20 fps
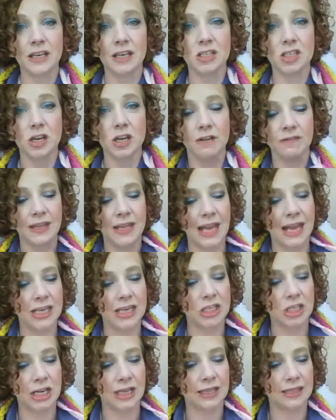finish off the
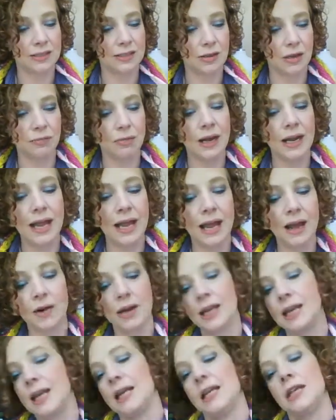edging. And so I'd run out
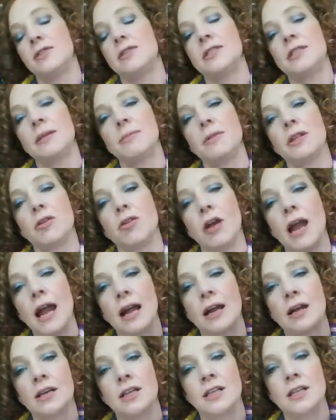and I used some of the
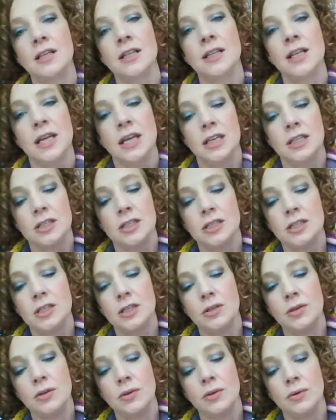Crackle
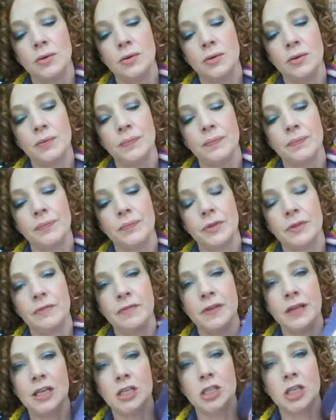to
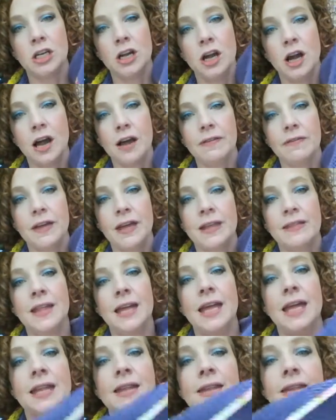finish it off. And
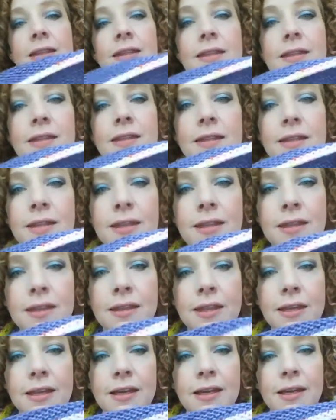then
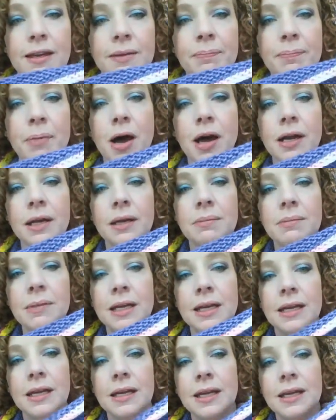the bottom
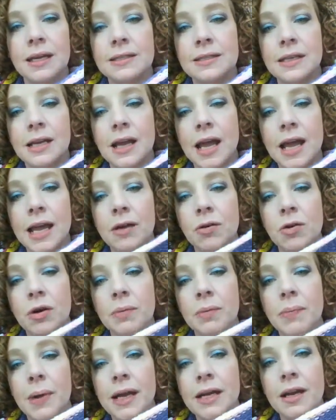is an
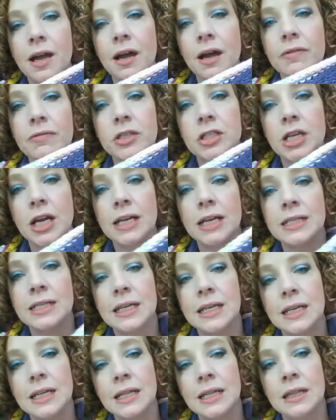I-cord bind off, which I
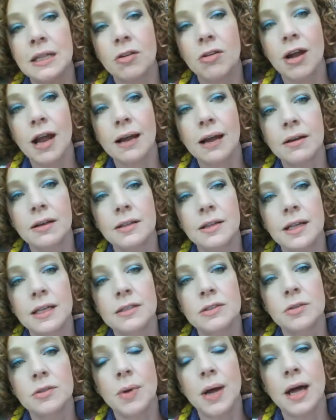did in the Crackle
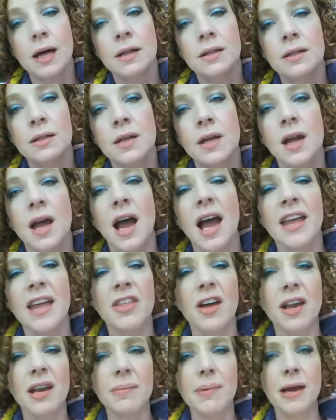as well. I
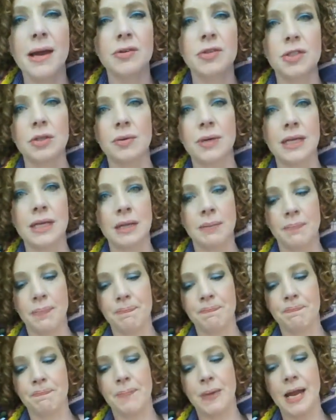thought about doing the
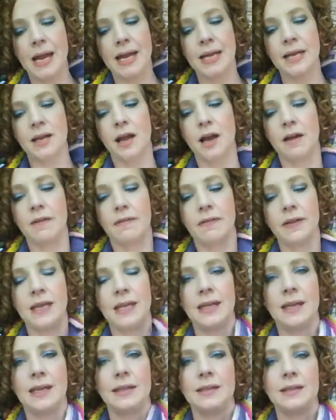bind off
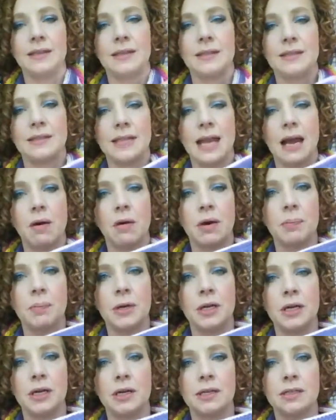in the
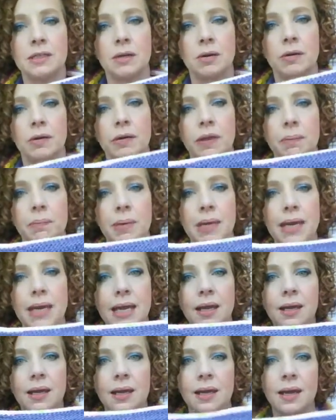Sourpuss or the
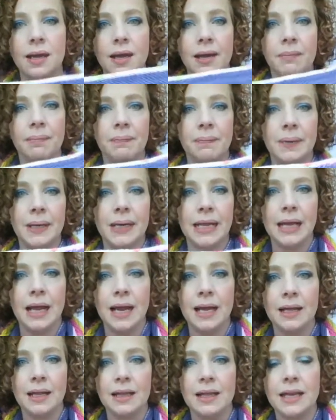pink, but I
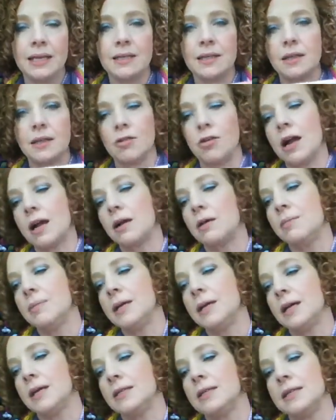kind of liked the Crackle
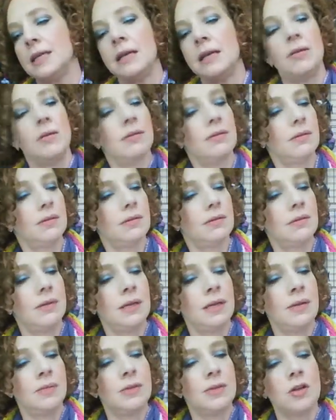because it
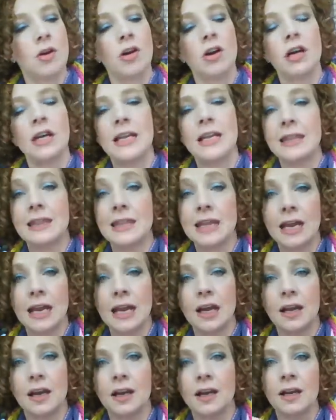was already
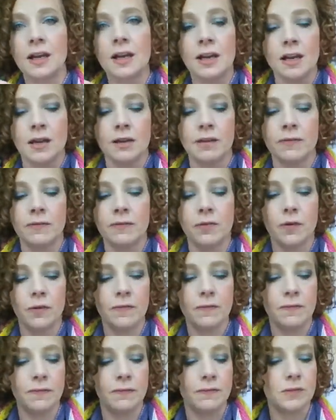there for
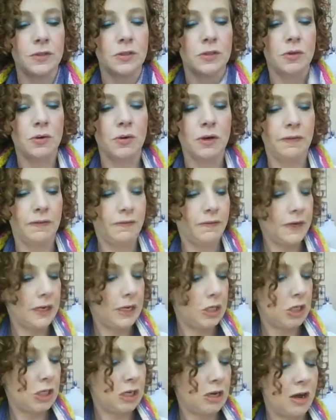sort of
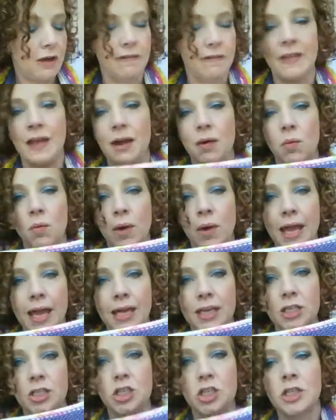finishing off that
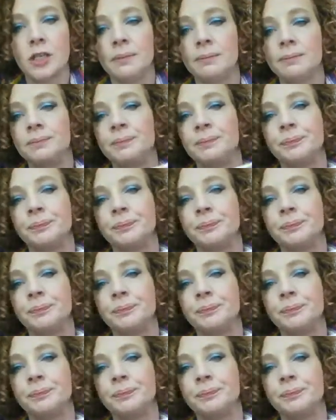wedge